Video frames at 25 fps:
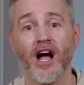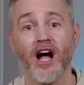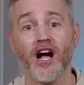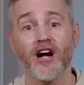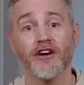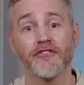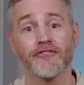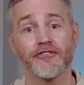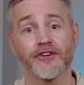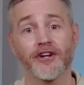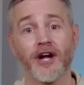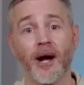
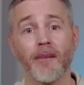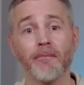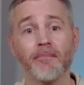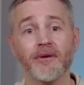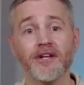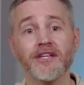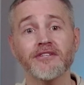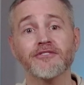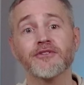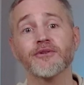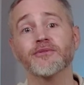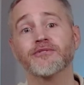For
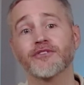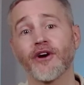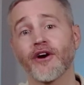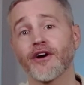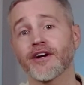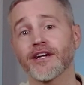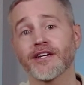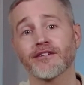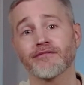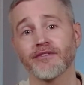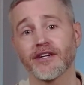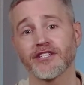companies who
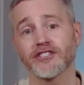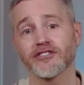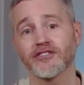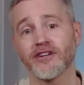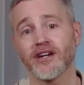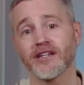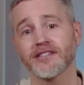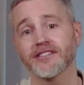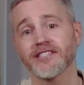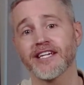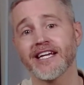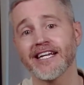target
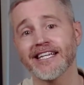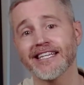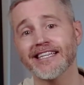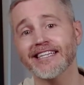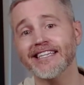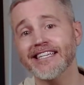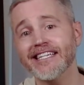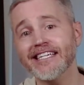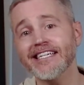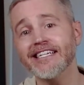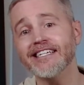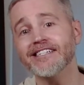restaurants,
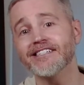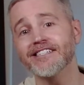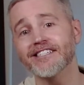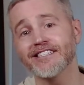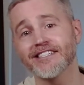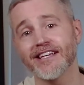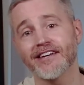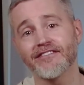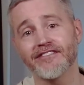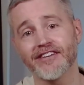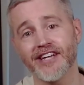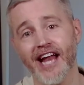these
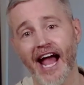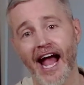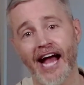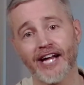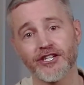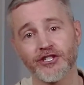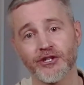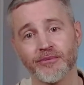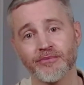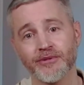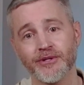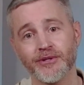7
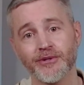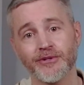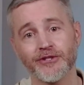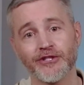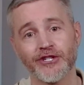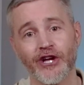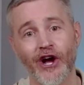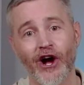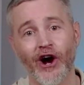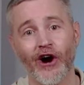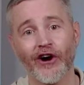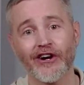
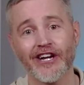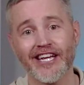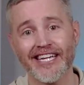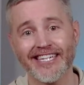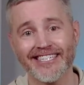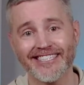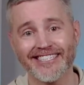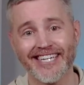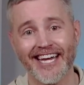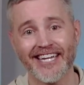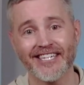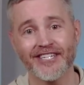attributes are
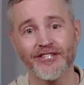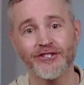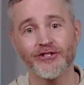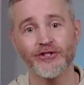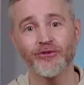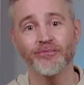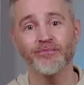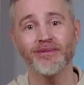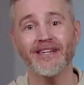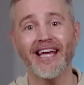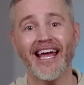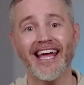intended
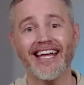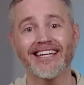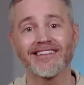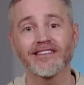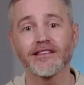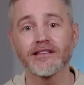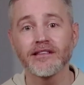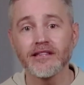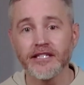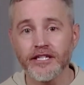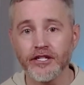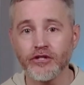to be a
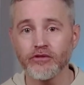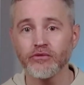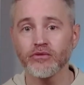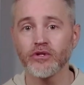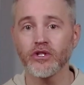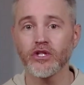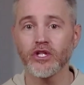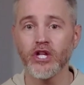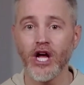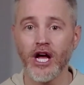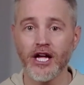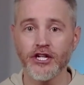
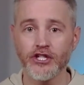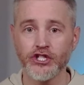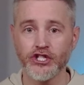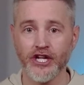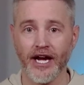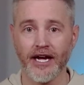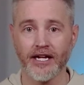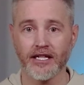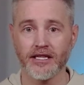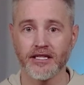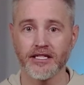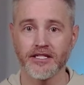literal
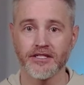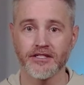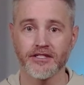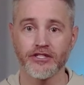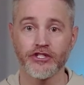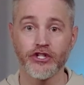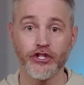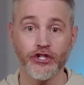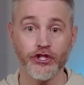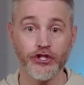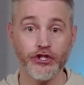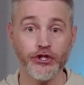
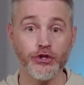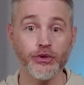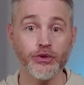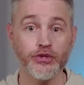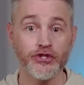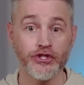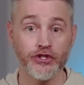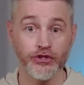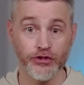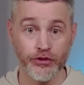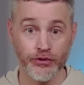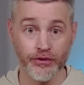checklist
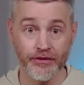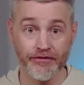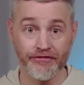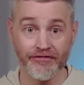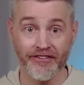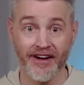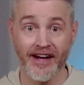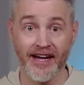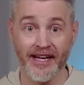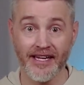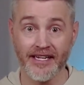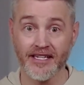used to
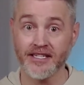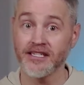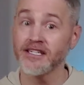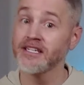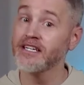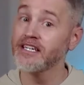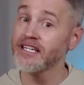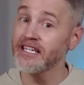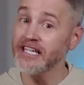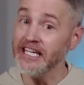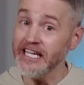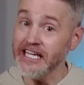define,
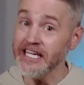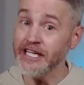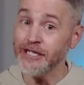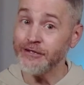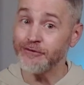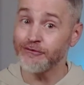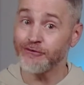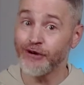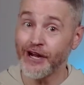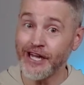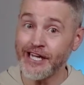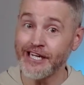in
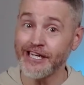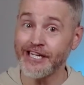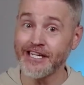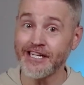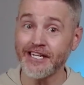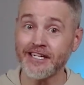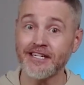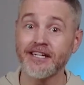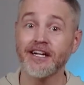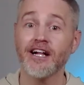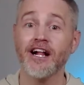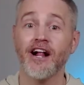
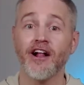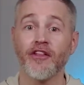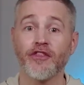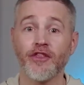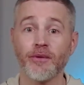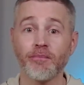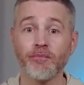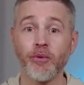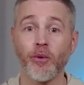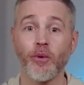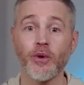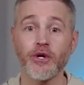writing,
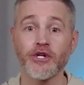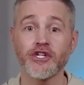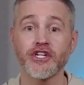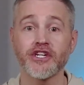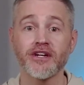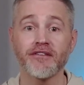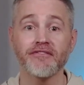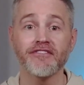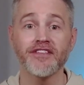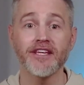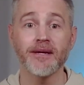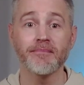the portion of the